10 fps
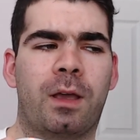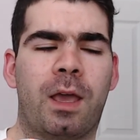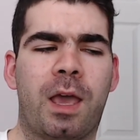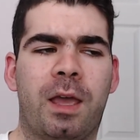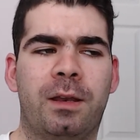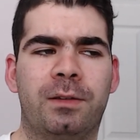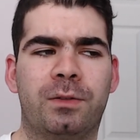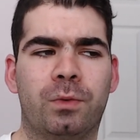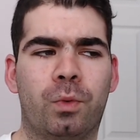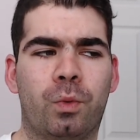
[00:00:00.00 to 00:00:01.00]
And
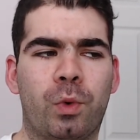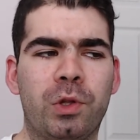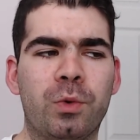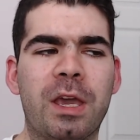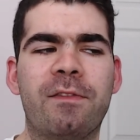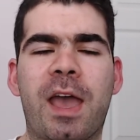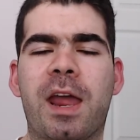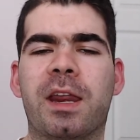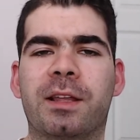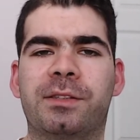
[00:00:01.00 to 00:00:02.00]
when you give
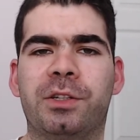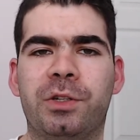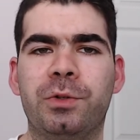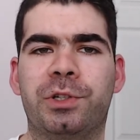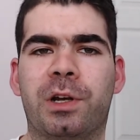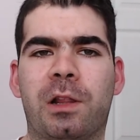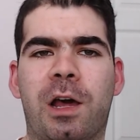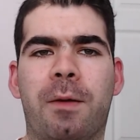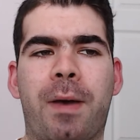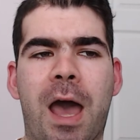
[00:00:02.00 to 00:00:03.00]
any institution a lot
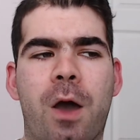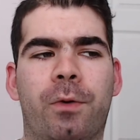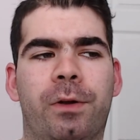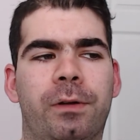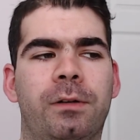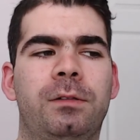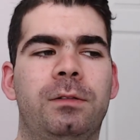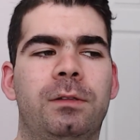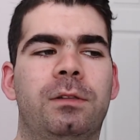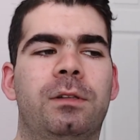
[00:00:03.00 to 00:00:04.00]
of power,
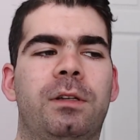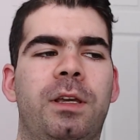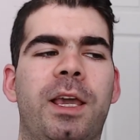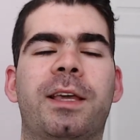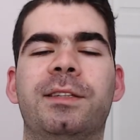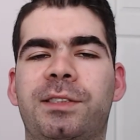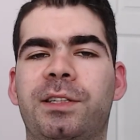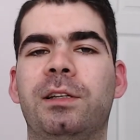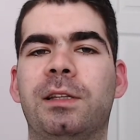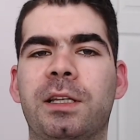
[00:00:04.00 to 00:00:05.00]
it can
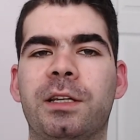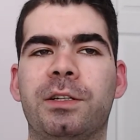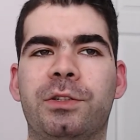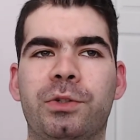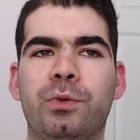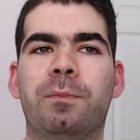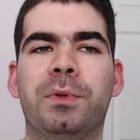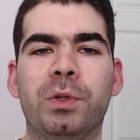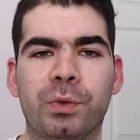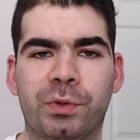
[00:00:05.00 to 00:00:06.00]
still lead to
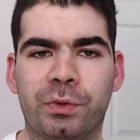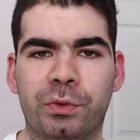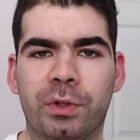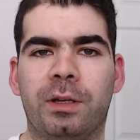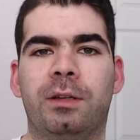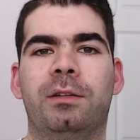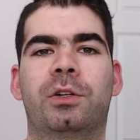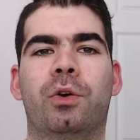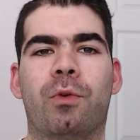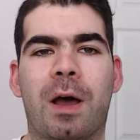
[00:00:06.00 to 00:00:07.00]
abuse and
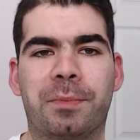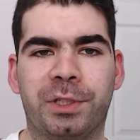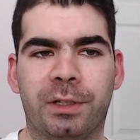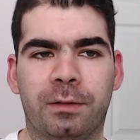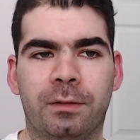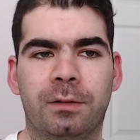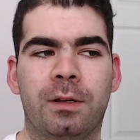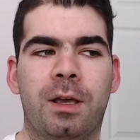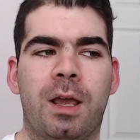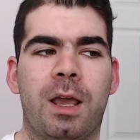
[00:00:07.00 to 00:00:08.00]
corruption.
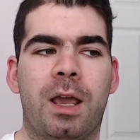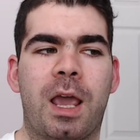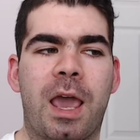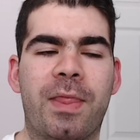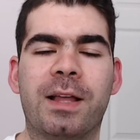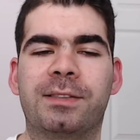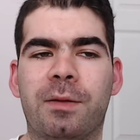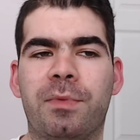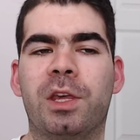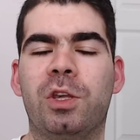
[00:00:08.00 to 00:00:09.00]
And that's
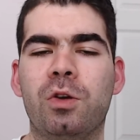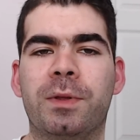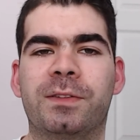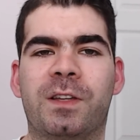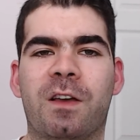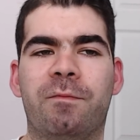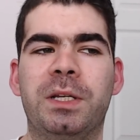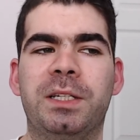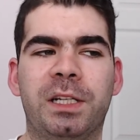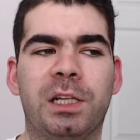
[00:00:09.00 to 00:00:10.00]
something humans have
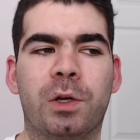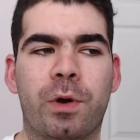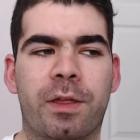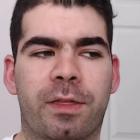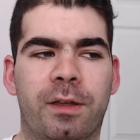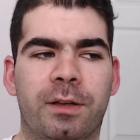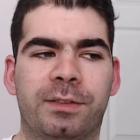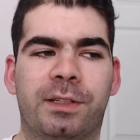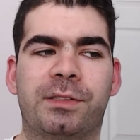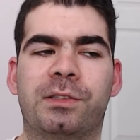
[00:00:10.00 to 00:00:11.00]
been dealing with
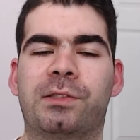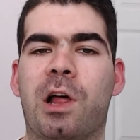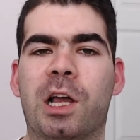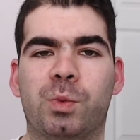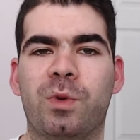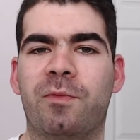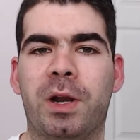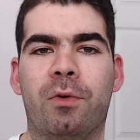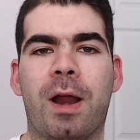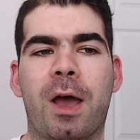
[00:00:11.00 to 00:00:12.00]
since as long as we've been
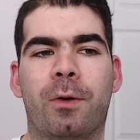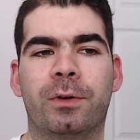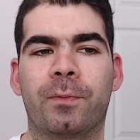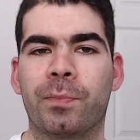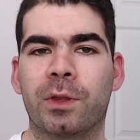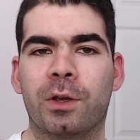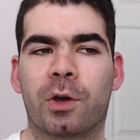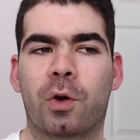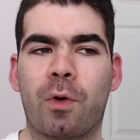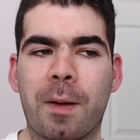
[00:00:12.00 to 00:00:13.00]
around.
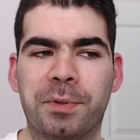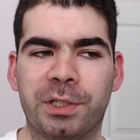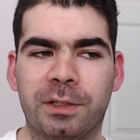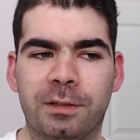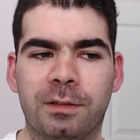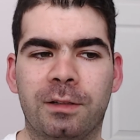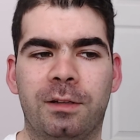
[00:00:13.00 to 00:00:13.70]
Corruption